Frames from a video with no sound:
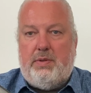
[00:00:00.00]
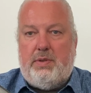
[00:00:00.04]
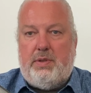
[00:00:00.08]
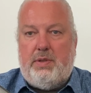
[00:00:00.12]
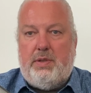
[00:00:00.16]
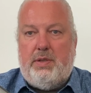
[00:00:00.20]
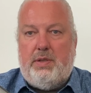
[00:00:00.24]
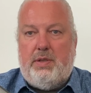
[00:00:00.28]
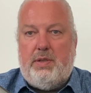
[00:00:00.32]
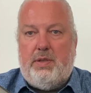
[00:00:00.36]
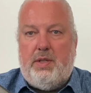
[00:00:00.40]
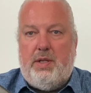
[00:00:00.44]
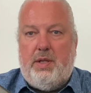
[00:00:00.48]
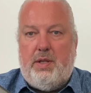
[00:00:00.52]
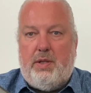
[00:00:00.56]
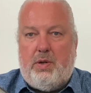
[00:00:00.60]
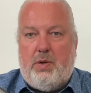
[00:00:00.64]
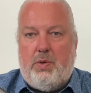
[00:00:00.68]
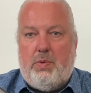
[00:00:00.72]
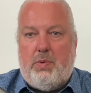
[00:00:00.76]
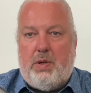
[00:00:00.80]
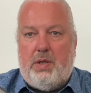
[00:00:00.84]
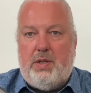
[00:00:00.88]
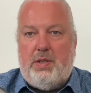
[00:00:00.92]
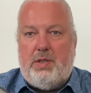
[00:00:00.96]
and the
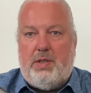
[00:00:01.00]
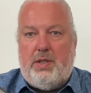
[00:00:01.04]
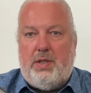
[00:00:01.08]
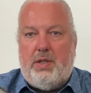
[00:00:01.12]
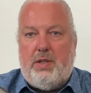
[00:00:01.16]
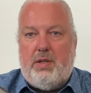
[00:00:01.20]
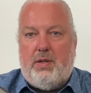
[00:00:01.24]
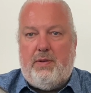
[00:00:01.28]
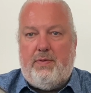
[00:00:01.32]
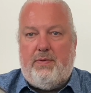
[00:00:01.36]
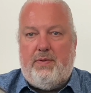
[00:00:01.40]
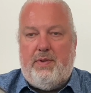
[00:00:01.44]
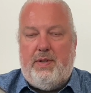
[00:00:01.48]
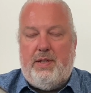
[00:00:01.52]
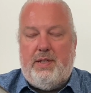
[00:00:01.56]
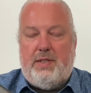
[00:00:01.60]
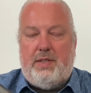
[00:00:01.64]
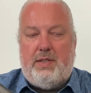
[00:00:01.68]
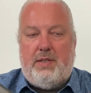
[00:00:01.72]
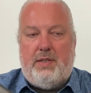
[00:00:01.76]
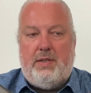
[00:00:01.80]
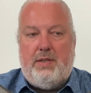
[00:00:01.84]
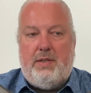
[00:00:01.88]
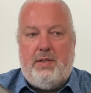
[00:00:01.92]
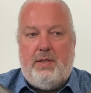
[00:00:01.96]
quality of
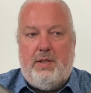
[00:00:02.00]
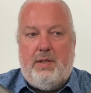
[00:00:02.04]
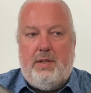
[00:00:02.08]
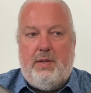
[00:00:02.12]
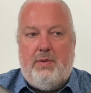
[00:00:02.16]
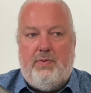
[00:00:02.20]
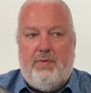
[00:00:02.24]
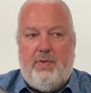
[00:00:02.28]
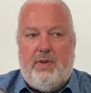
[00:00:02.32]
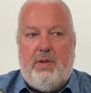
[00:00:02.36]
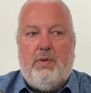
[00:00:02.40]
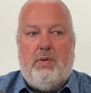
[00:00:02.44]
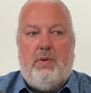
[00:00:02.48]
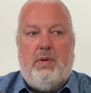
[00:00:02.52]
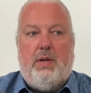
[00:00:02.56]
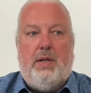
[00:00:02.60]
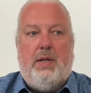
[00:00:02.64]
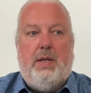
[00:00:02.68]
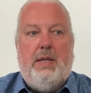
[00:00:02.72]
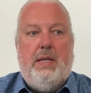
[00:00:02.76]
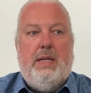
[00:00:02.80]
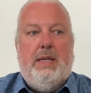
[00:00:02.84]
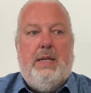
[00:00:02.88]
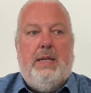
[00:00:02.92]
this viola.